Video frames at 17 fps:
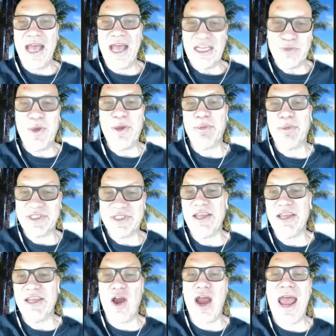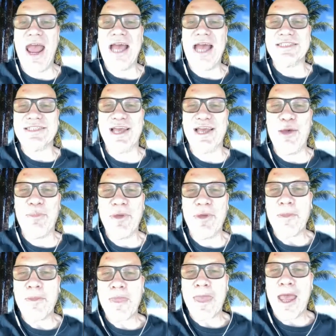as people see their ads
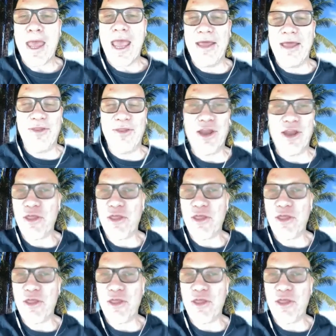up. And